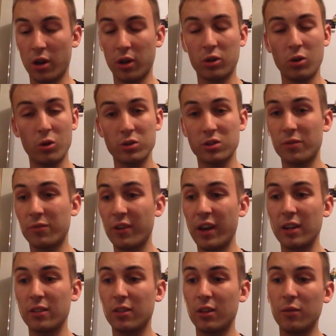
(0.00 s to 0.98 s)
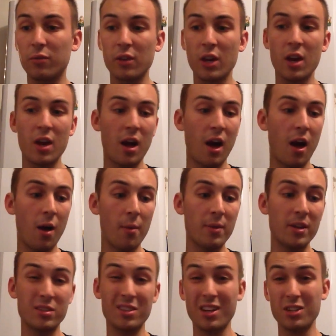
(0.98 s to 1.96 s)
cost effective, and
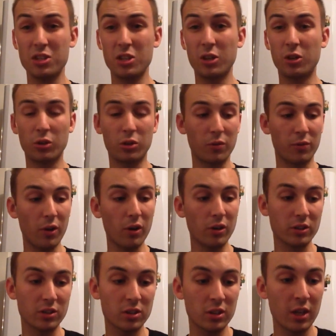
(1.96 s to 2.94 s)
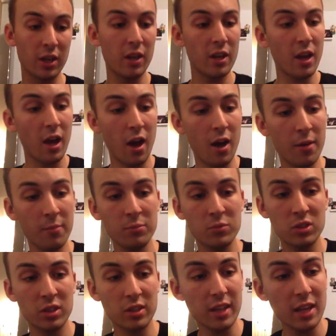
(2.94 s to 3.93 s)
it's actually a good device.
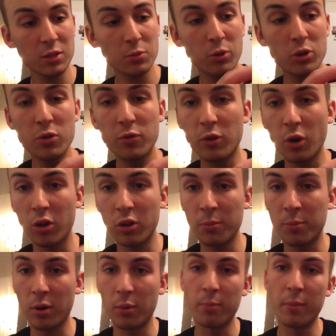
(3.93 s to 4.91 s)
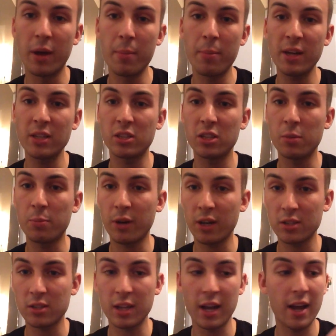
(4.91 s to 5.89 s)
So that's what you've got on the bottom there. Basically you
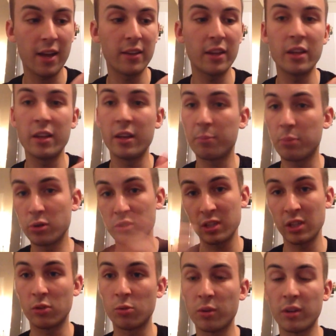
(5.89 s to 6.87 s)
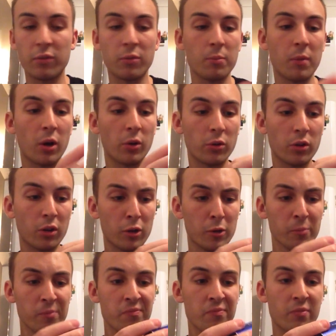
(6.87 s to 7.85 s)
press that and then it puts it into a different mode.
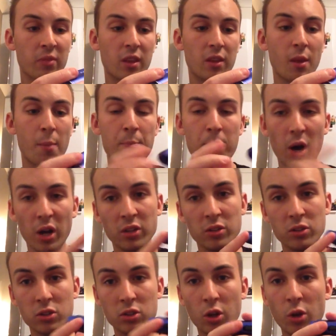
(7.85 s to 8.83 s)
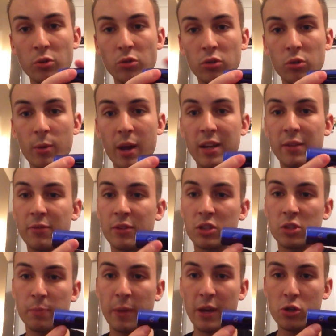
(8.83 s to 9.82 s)
The buttons don't do anything
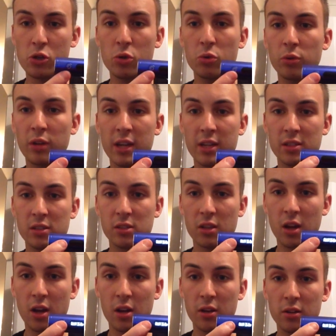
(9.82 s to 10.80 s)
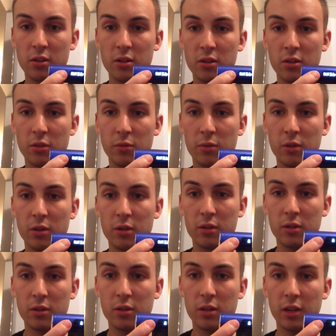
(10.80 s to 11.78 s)
special. There's you
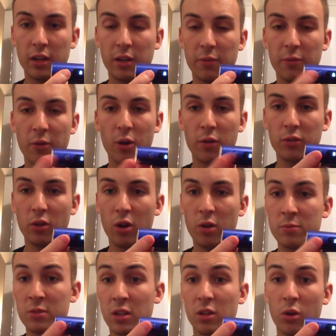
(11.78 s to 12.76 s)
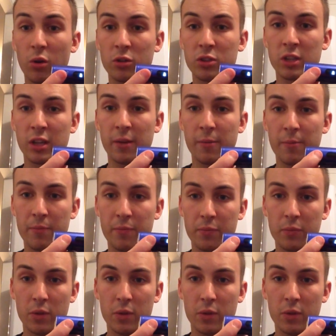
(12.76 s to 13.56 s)
click it 5 times, it locks it,